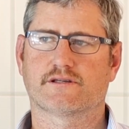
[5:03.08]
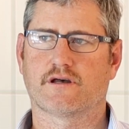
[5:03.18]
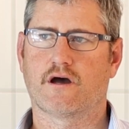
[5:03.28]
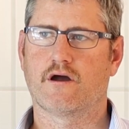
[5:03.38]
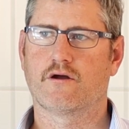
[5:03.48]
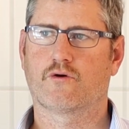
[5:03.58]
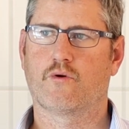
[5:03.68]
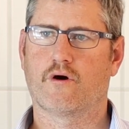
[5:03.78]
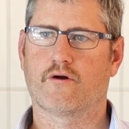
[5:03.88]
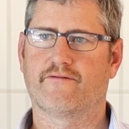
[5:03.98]
So
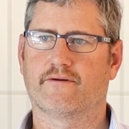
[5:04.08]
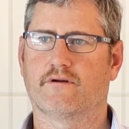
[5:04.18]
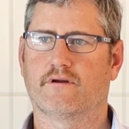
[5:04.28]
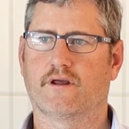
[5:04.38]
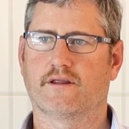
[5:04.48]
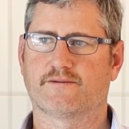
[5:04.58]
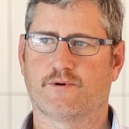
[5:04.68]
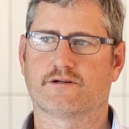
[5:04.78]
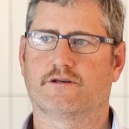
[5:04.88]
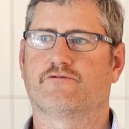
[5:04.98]
quite often, and
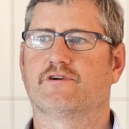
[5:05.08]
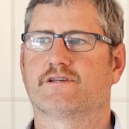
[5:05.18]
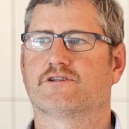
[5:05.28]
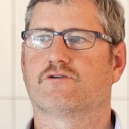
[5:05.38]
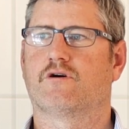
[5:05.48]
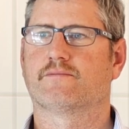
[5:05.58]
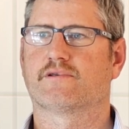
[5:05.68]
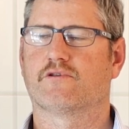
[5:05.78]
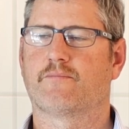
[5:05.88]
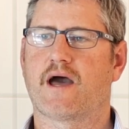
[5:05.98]
especially in recent
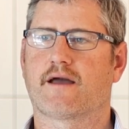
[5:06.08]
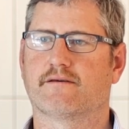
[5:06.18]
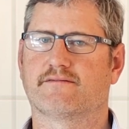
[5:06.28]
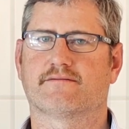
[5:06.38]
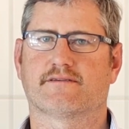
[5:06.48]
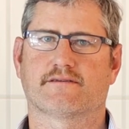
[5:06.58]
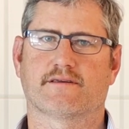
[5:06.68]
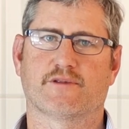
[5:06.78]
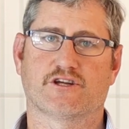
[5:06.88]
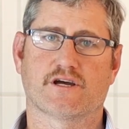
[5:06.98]
times on the back of
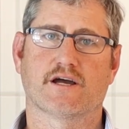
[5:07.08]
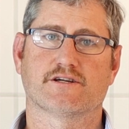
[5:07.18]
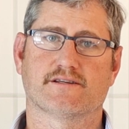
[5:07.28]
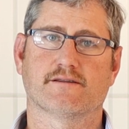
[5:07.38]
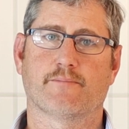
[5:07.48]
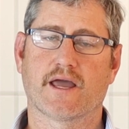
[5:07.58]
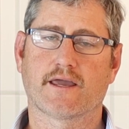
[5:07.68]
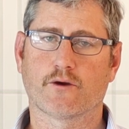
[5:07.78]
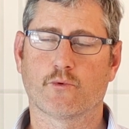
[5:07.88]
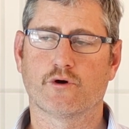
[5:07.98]
some of the changes in the
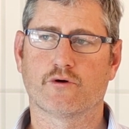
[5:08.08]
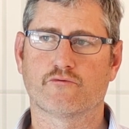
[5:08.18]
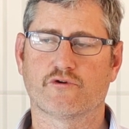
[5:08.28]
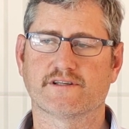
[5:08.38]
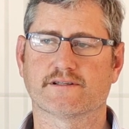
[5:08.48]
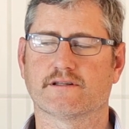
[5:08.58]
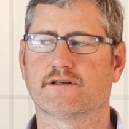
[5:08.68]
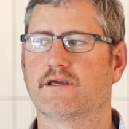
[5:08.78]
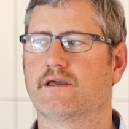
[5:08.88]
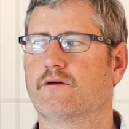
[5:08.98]
banking world
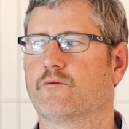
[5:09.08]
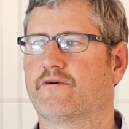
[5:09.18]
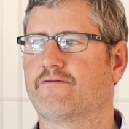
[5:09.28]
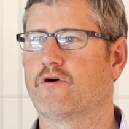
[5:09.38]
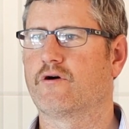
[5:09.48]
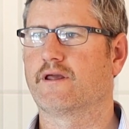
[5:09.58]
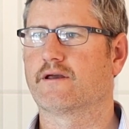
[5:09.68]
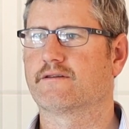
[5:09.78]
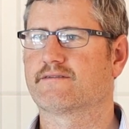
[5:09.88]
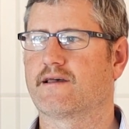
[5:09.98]
recently, we're finding
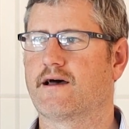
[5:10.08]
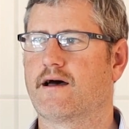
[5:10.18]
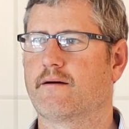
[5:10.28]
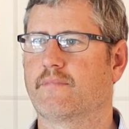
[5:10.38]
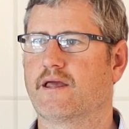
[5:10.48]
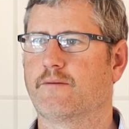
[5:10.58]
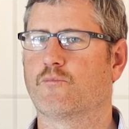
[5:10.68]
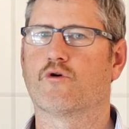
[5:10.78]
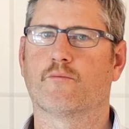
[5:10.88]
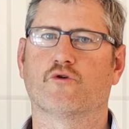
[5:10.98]
it's getting
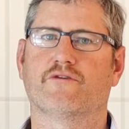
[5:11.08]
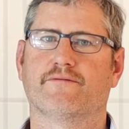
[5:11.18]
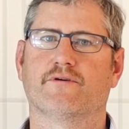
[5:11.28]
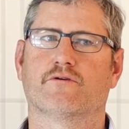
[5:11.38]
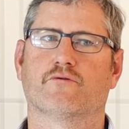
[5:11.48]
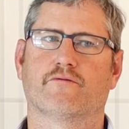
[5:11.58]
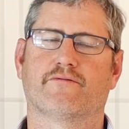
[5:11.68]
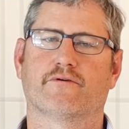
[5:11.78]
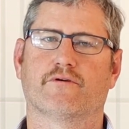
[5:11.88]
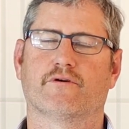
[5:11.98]
more and more difficult
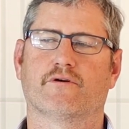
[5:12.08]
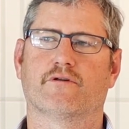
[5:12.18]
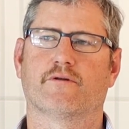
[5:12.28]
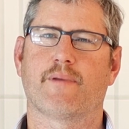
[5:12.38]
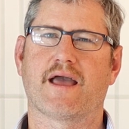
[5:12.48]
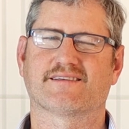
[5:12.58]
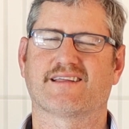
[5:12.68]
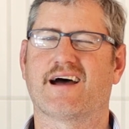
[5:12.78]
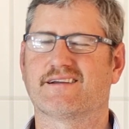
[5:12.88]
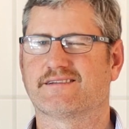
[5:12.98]
for the banks
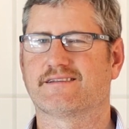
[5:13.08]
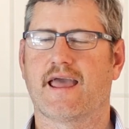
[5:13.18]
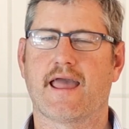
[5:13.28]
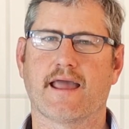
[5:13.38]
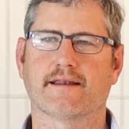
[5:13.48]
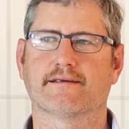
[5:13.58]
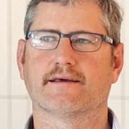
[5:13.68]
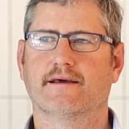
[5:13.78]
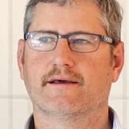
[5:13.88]
to understand